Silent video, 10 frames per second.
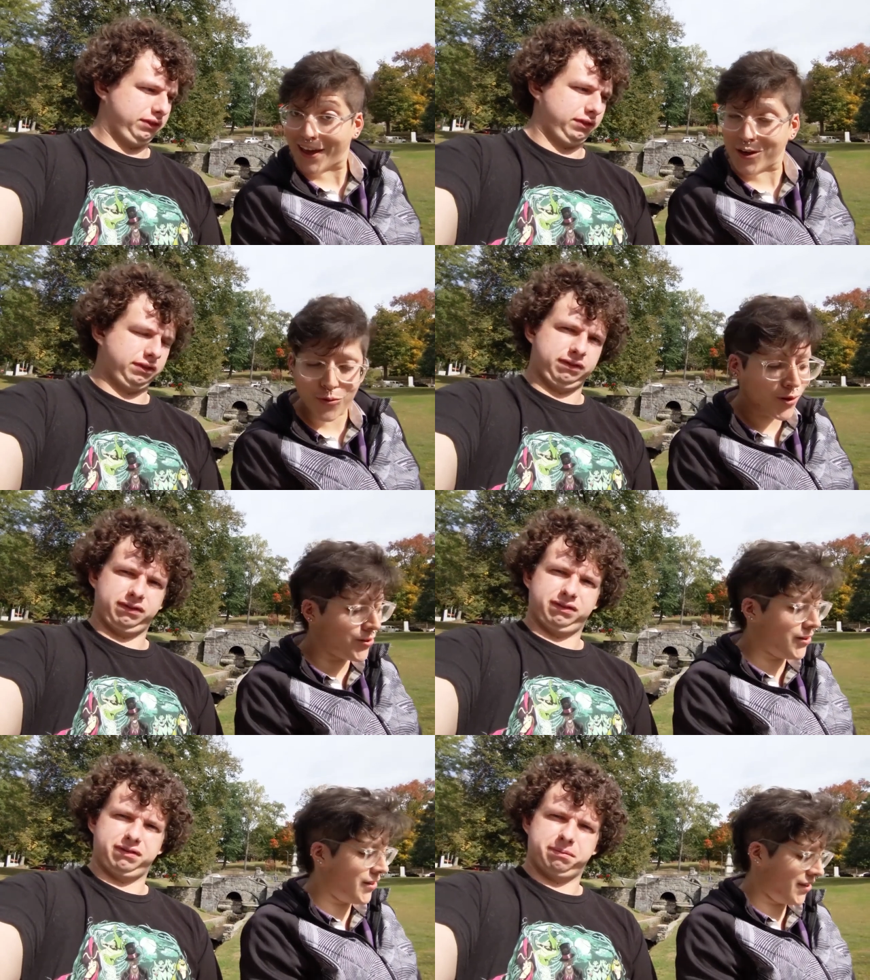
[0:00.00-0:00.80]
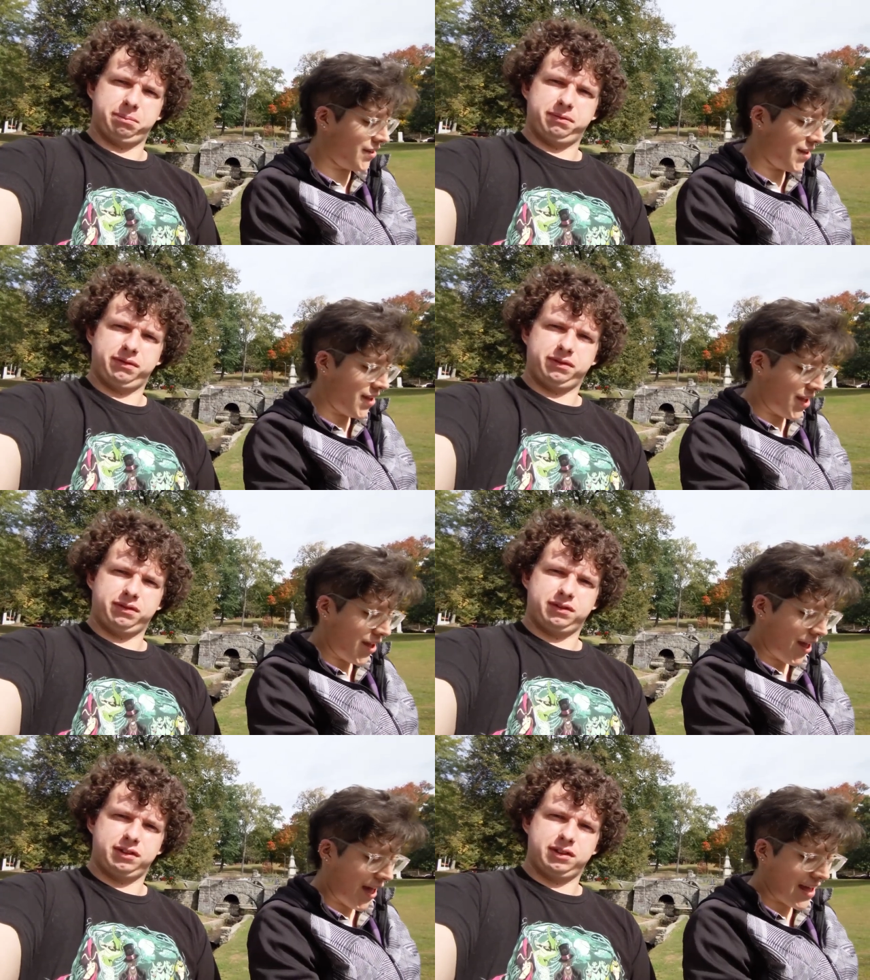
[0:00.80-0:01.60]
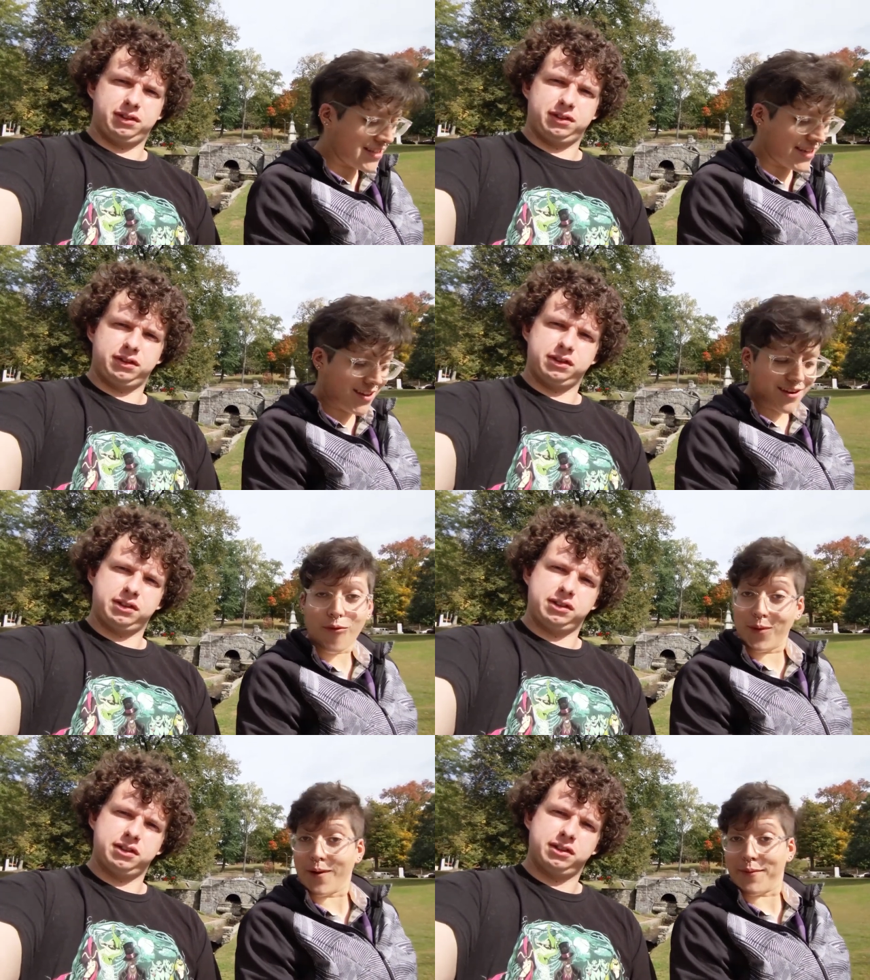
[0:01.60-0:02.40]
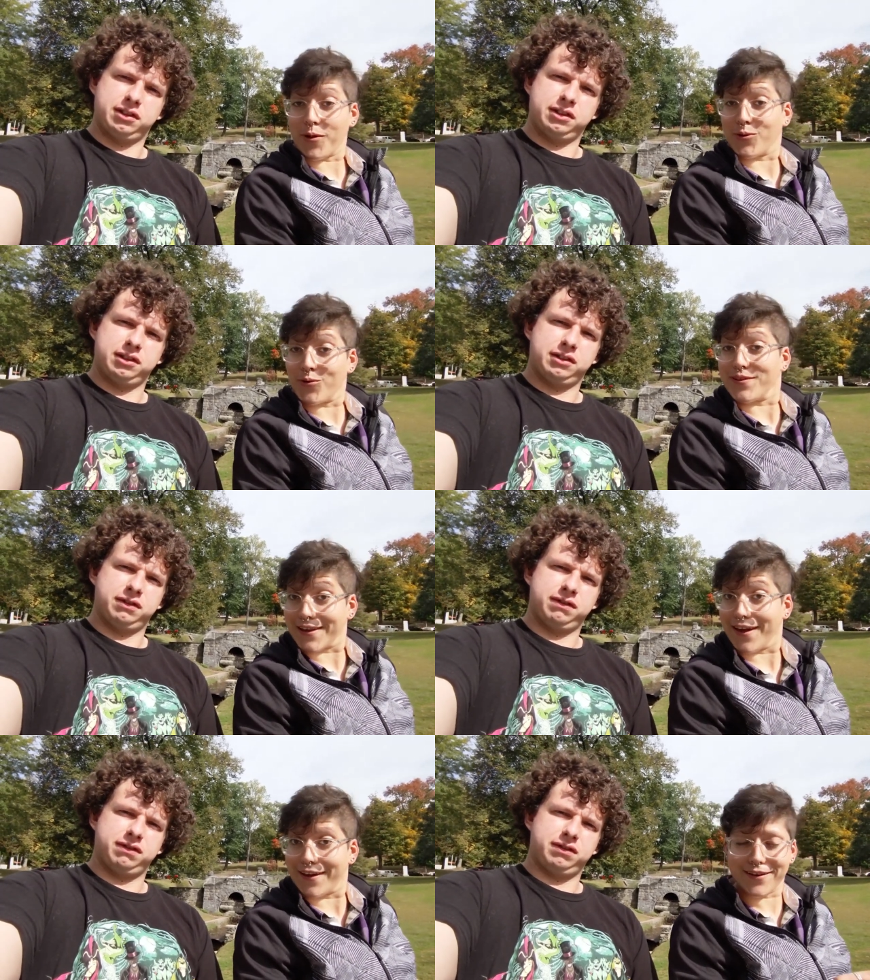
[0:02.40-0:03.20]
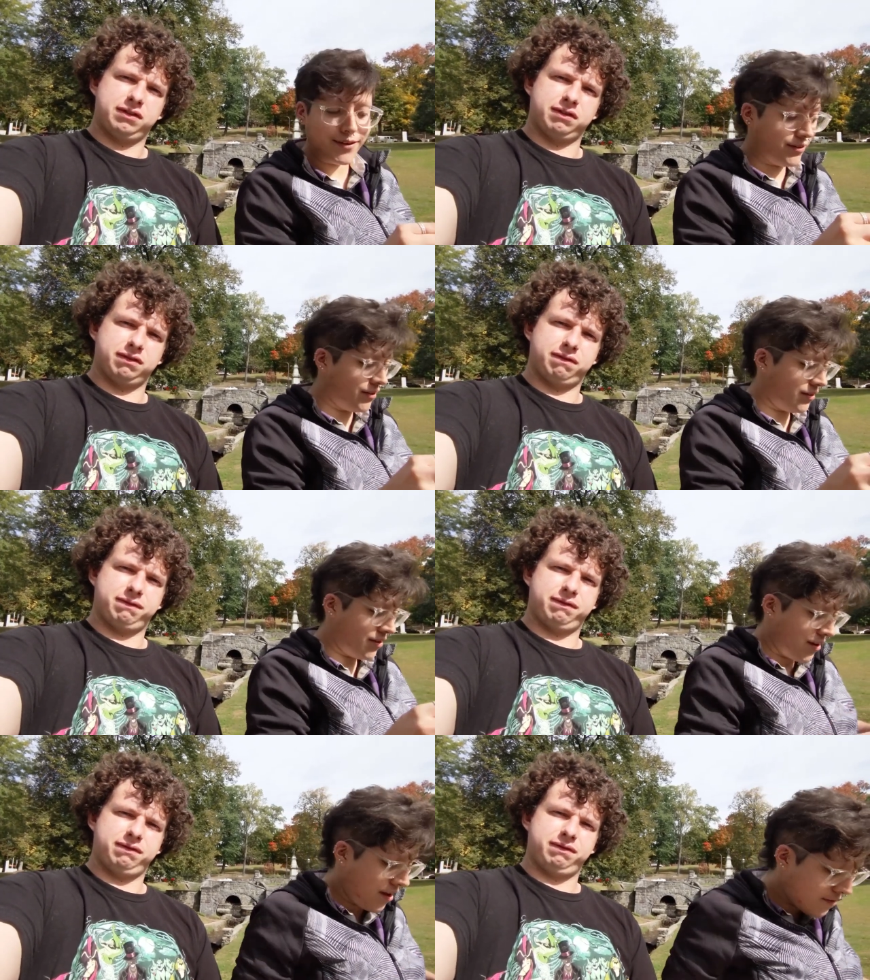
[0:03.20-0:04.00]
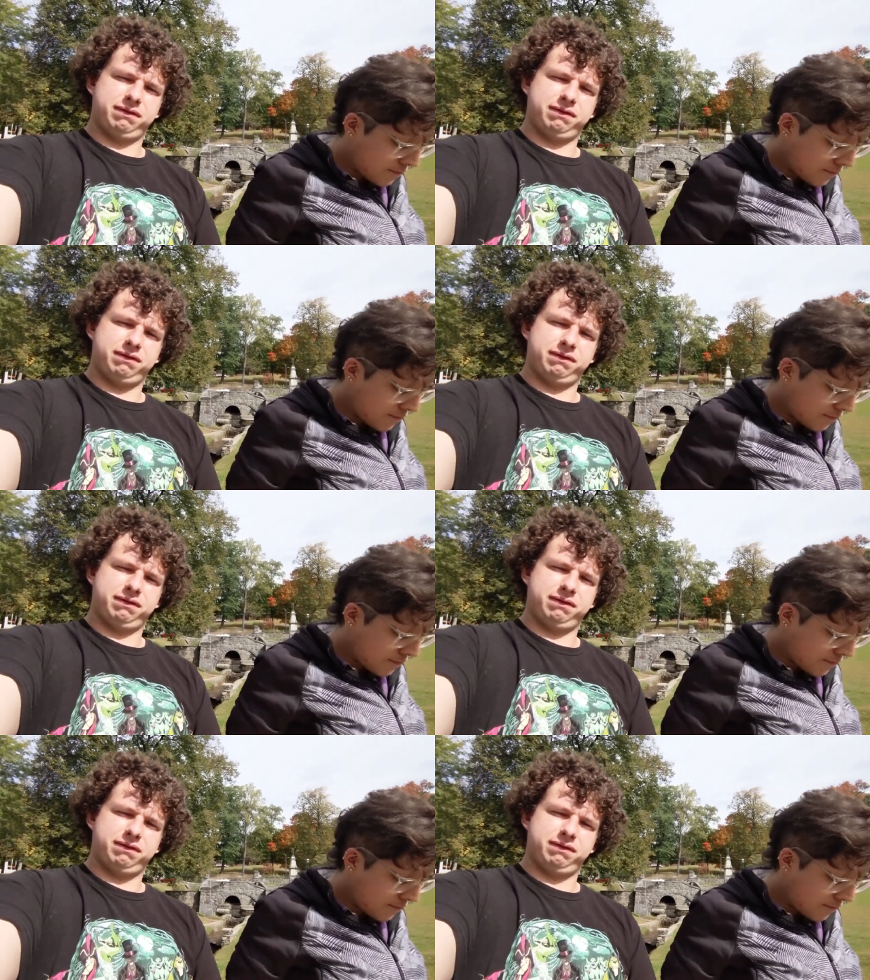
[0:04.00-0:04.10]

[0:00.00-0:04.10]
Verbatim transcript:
Speaker 1: annual. Mm -hmm as in we probably gonna do this again. Mm-hmm.